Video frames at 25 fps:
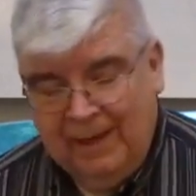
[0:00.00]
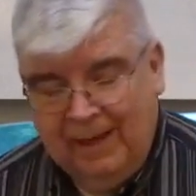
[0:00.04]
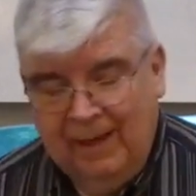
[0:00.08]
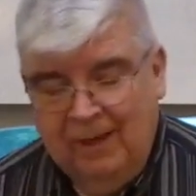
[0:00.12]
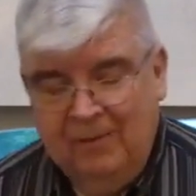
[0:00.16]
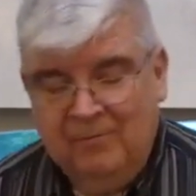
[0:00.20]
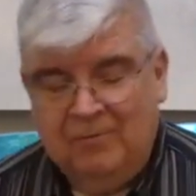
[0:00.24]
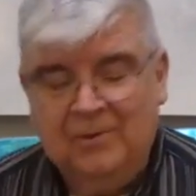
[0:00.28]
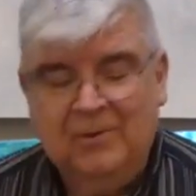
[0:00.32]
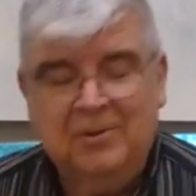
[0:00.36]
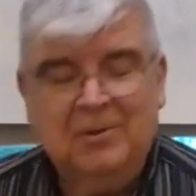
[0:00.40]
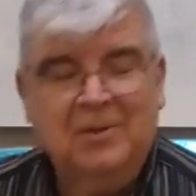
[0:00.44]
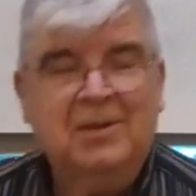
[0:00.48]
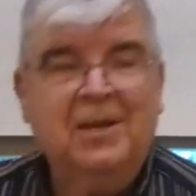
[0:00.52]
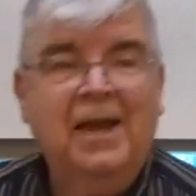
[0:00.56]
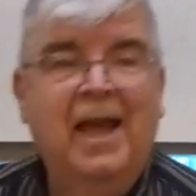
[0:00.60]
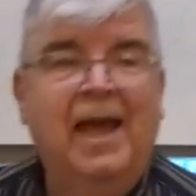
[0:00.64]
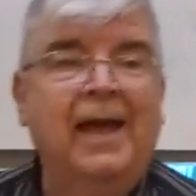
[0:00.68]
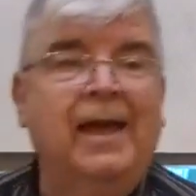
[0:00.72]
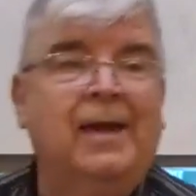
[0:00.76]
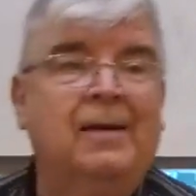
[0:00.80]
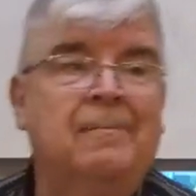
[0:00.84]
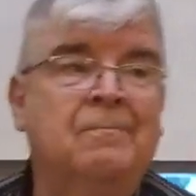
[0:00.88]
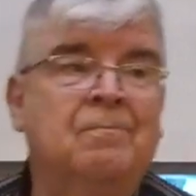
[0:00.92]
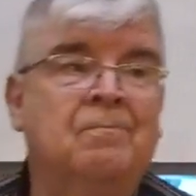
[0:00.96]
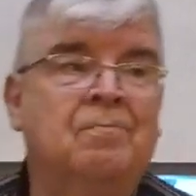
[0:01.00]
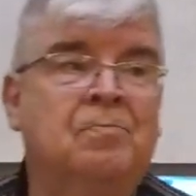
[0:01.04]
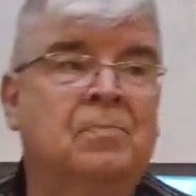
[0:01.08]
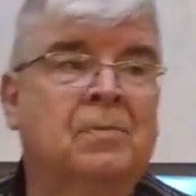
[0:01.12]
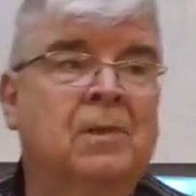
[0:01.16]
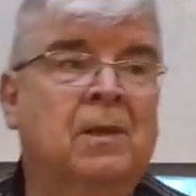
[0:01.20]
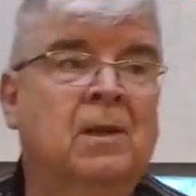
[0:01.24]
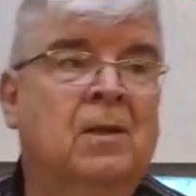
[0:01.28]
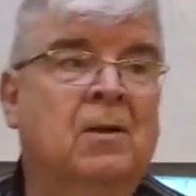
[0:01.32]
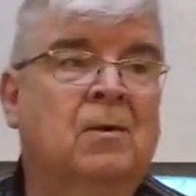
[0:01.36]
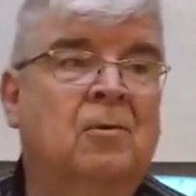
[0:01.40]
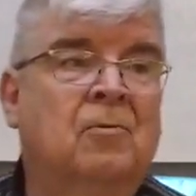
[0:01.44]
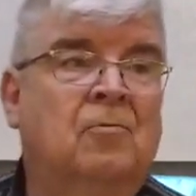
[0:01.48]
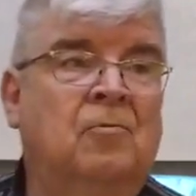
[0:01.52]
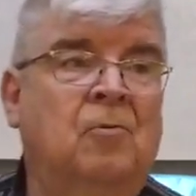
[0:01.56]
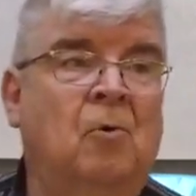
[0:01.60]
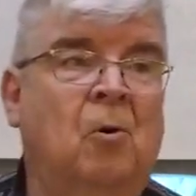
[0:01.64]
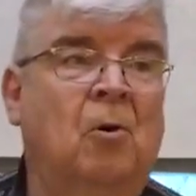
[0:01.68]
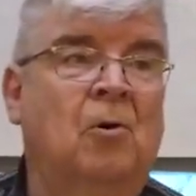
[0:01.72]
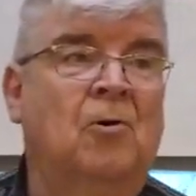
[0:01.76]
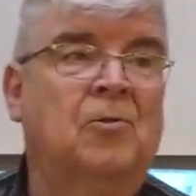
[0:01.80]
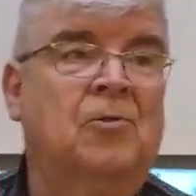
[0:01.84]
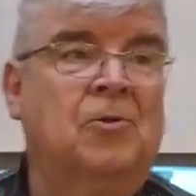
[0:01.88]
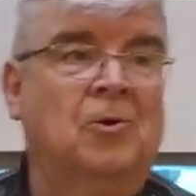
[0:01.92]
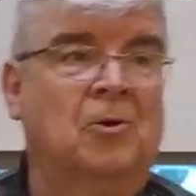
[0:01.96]
even today
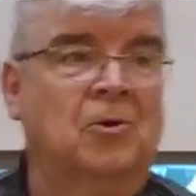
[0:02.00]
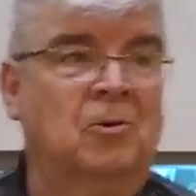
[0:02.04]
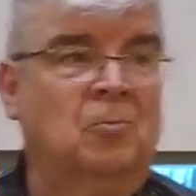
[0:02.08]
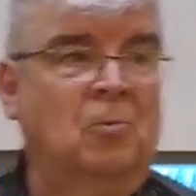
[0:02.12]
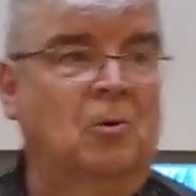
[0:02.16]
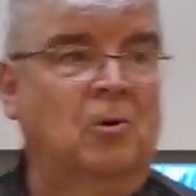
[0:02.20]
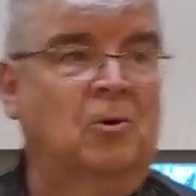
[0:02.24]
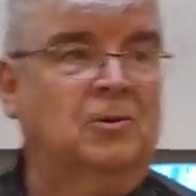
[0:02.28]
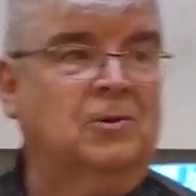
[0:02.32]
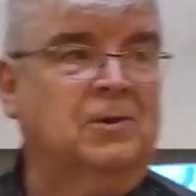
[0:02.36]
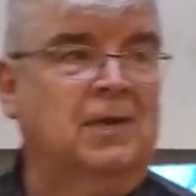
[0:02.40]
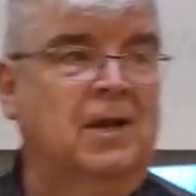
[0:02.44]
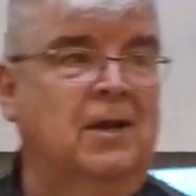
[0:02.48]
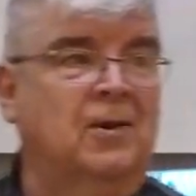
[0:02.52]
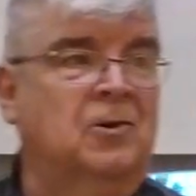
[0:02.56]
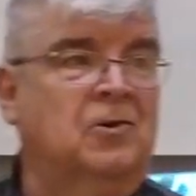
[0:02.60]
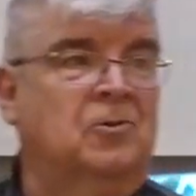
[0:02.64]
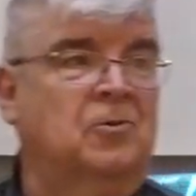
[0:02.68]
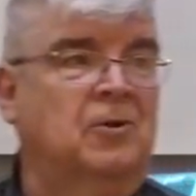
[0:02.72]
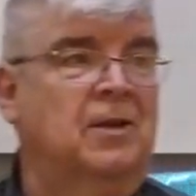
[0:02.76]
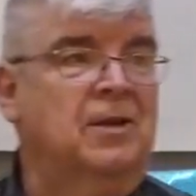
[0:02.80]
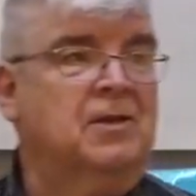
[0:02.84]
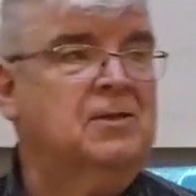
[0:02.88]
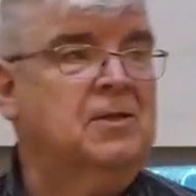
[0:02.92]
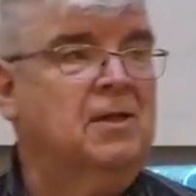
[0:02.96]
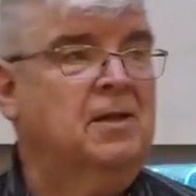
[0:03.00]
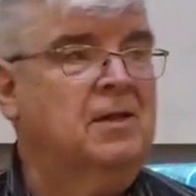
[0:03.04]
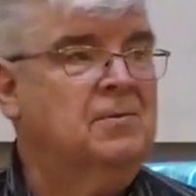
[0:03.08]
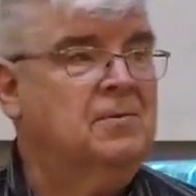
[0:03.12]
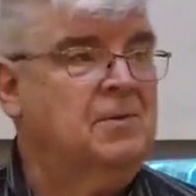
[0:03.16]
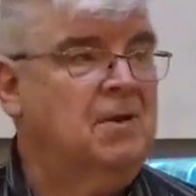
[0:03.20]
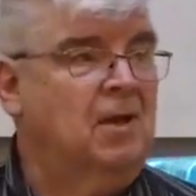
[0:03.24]
for third world countries and,